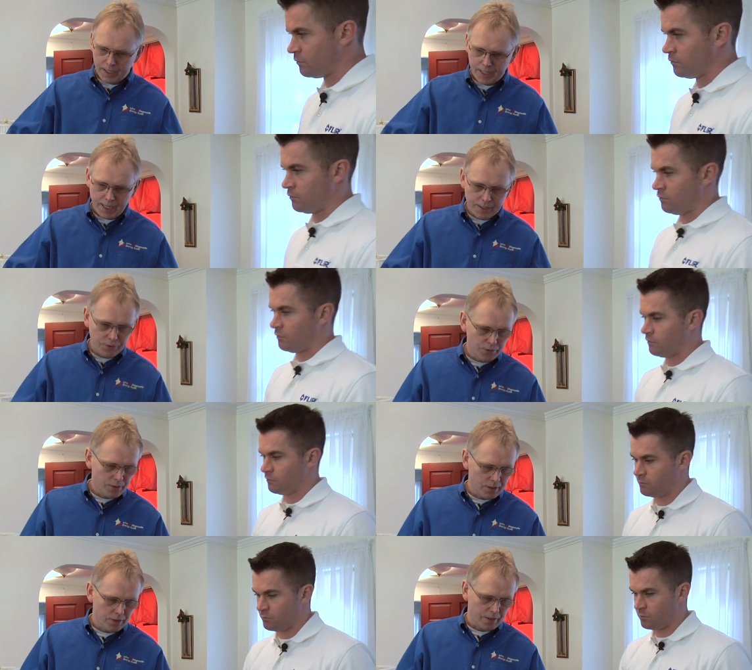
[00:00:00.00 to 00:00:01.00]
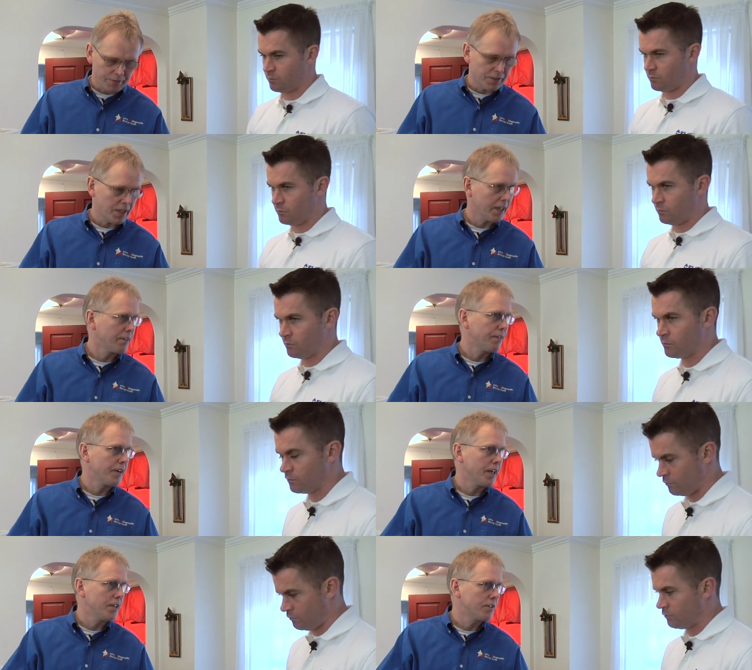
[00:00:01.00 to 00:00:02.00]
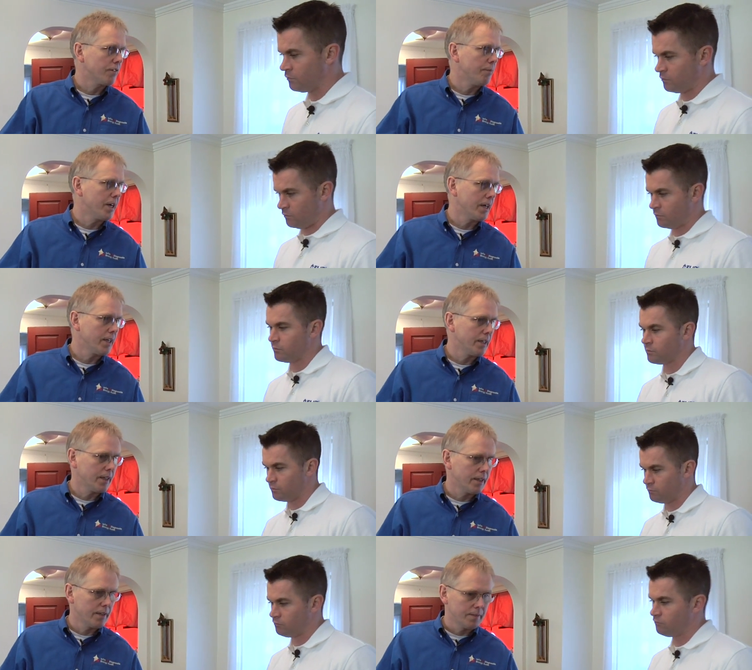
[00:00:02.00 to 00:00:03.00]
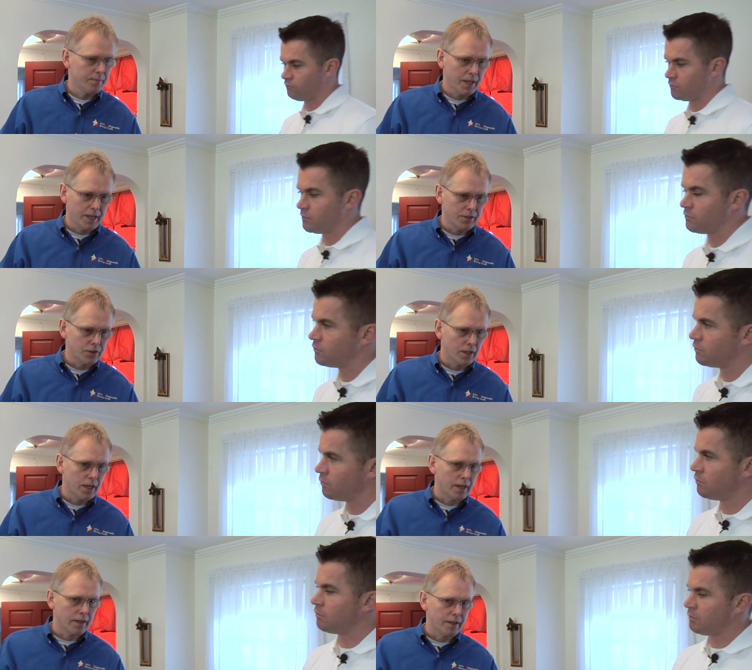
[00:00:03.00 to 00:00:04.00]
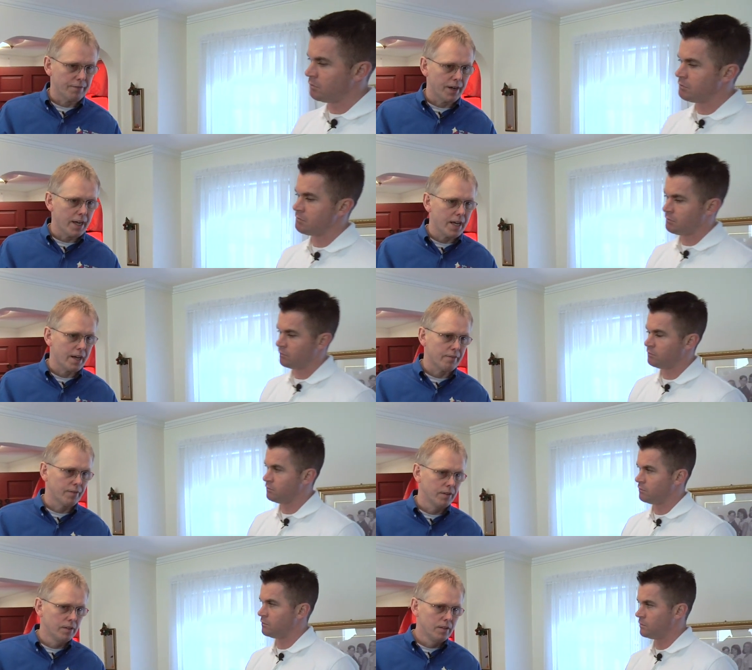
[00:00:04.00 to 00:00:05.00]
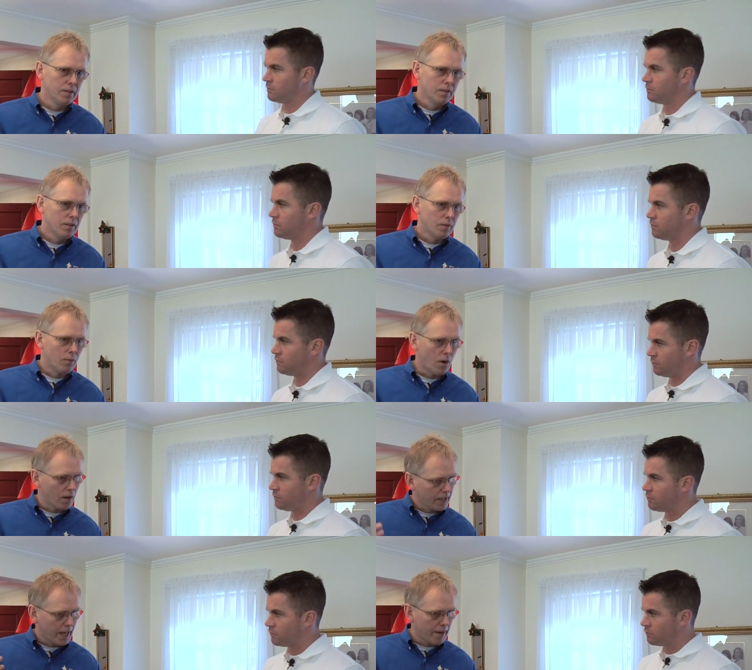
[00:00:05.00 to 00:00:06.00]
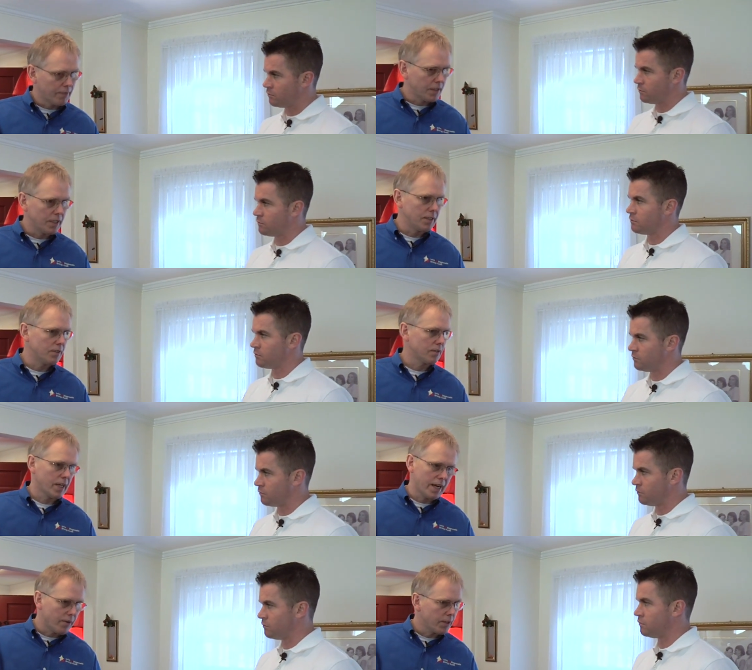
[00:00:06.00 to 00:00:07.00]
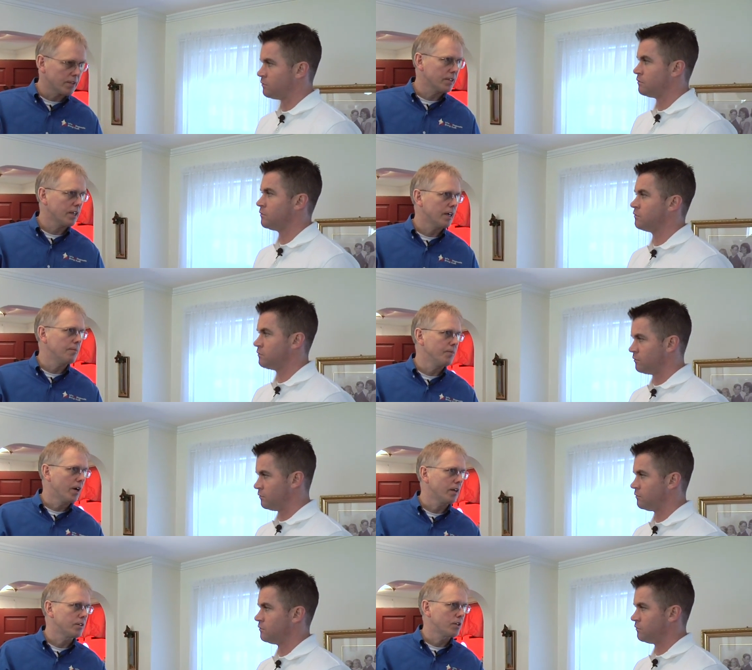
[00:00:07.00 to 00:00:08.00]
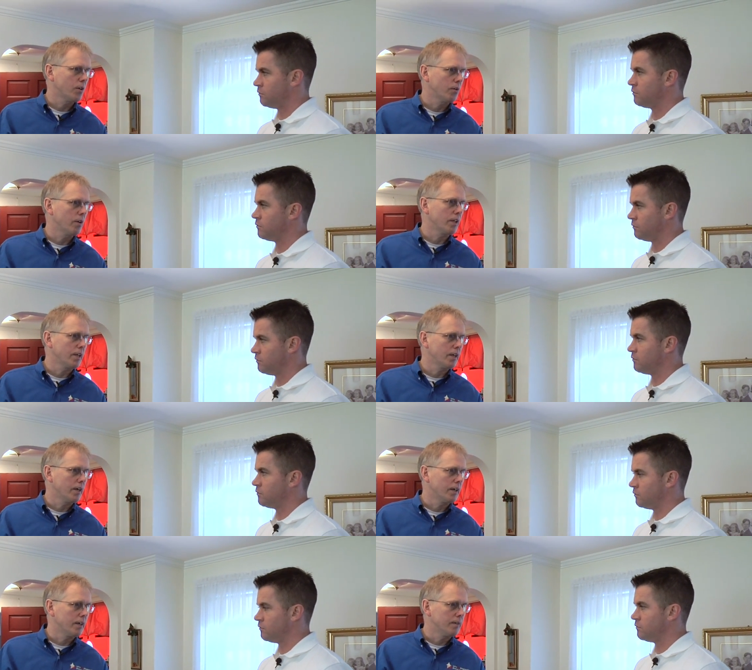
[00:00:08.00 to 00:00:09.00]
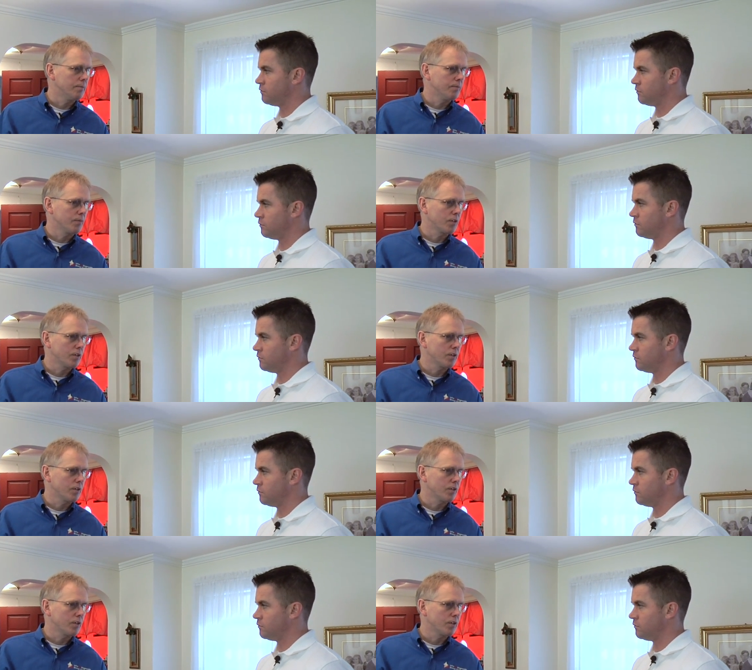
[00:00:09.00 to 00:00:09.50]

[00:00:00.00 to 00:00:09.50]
Speaker 1: and that's usually sort of the second phase of my uh, energy audit. If I have wall cavities, areas that I'm not totally um,